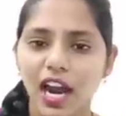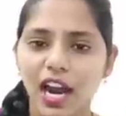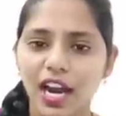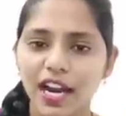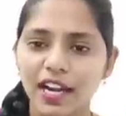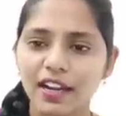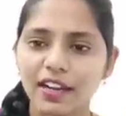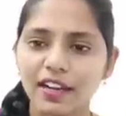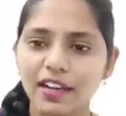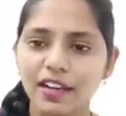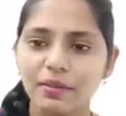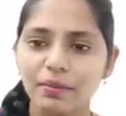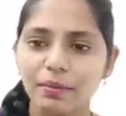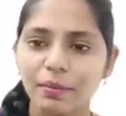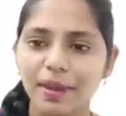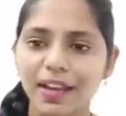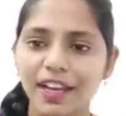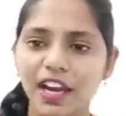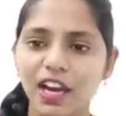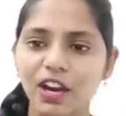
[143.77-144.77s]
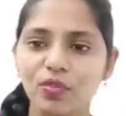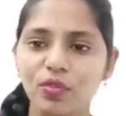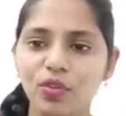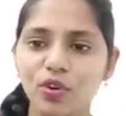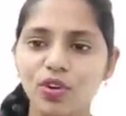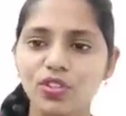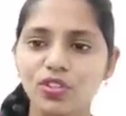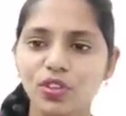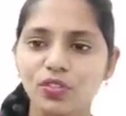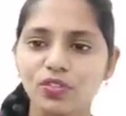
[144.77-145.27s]
100
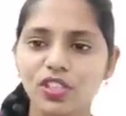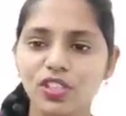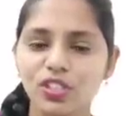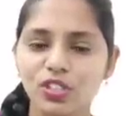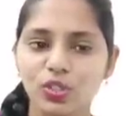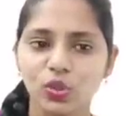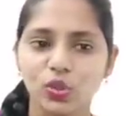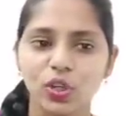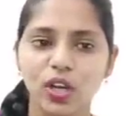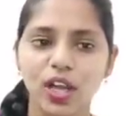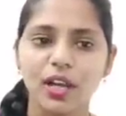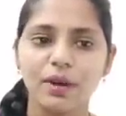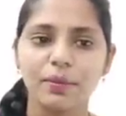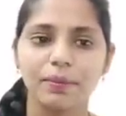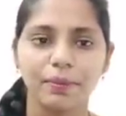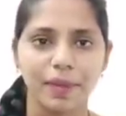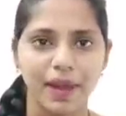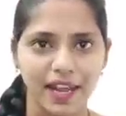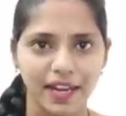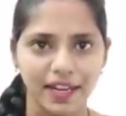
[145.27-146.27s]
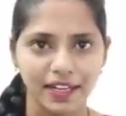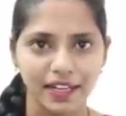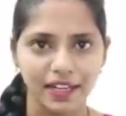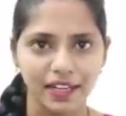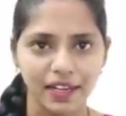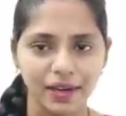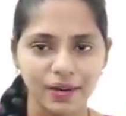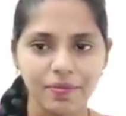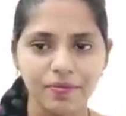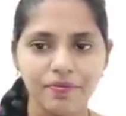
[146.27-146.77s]
megawatts of the solar panel.